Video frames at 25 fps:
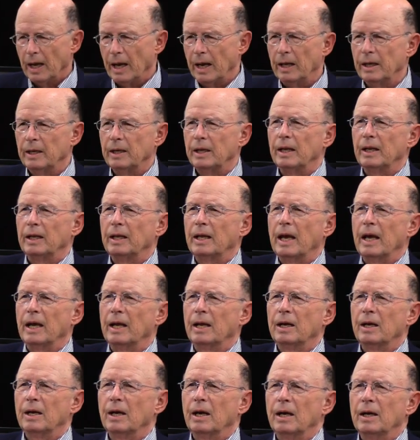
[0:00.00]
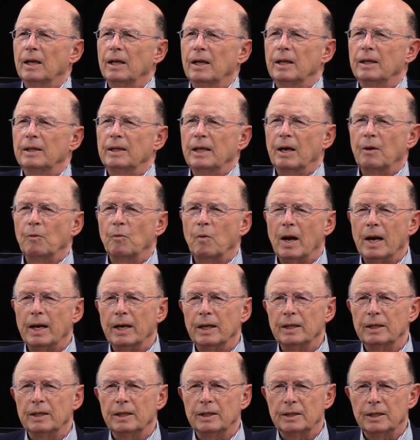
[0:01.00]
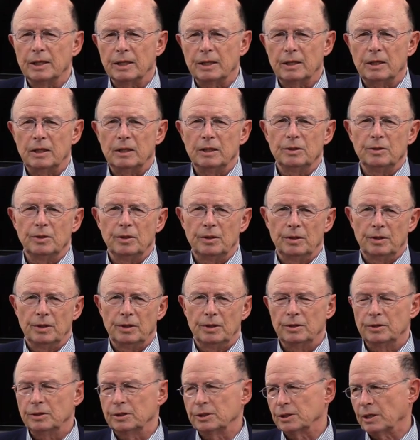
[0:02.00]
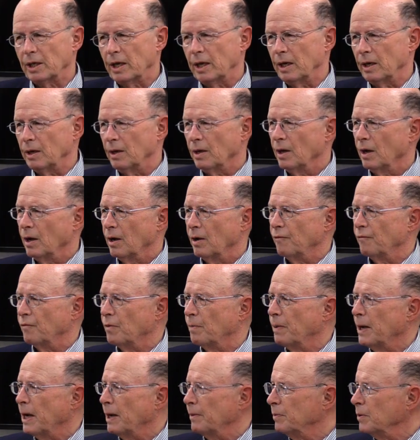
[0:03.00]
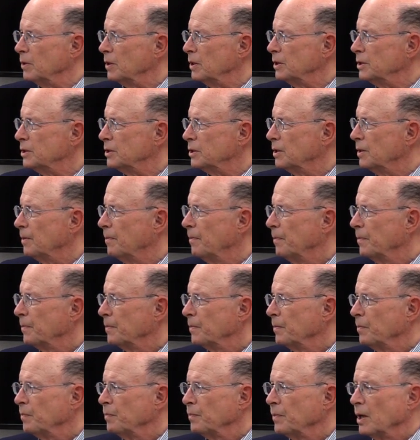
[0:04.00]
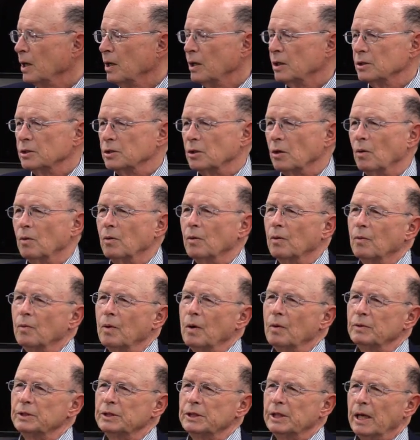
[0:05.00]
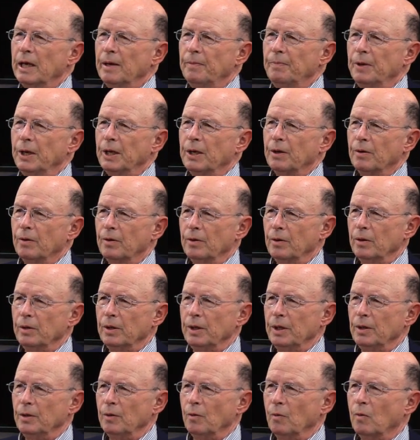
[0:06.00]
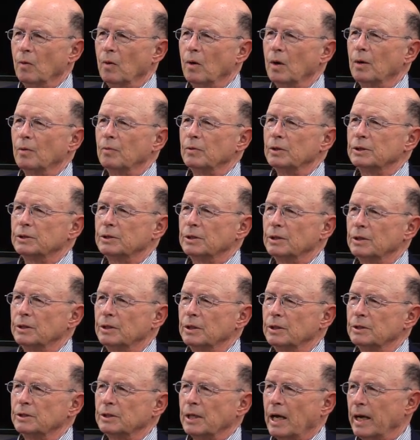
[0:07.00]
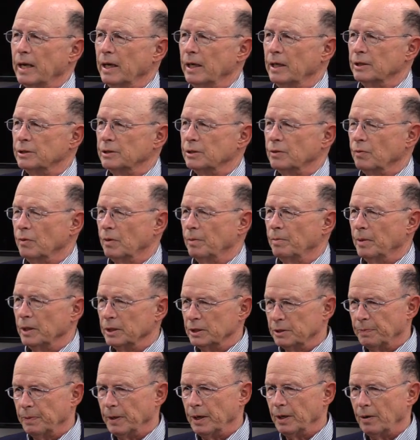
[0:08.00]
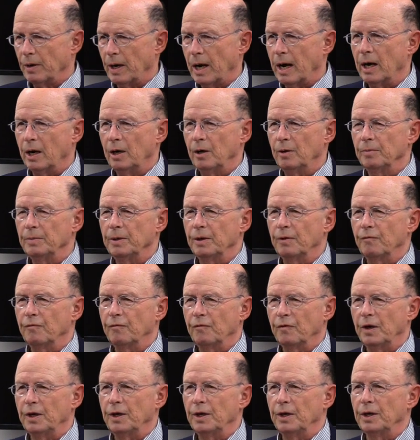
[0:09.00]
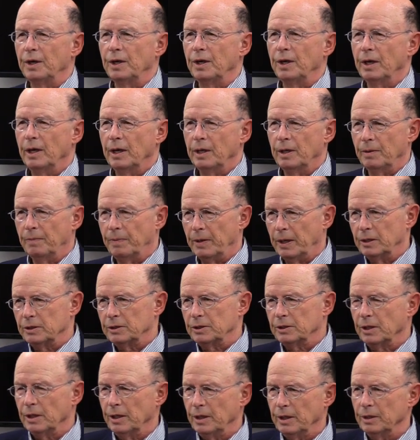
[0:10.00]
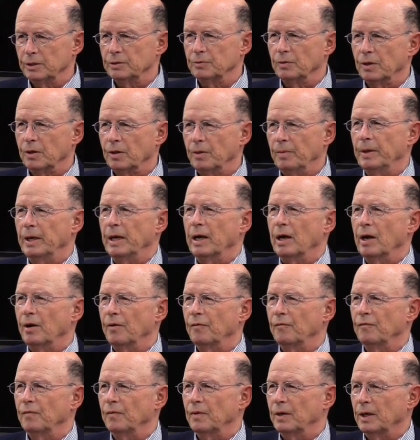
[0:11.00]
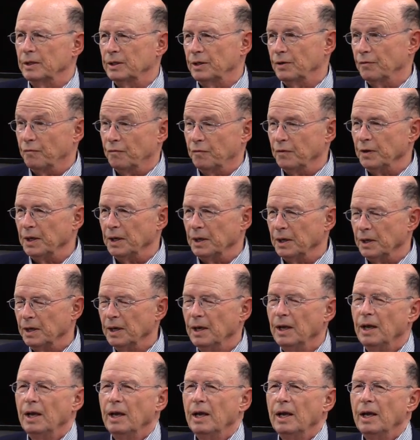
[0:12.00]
and, and uh, they wanted to clear their state of the population. So what was happening early in the war was that the Zionists were much better armed and funded, and the Palestinians were coming out of defeat.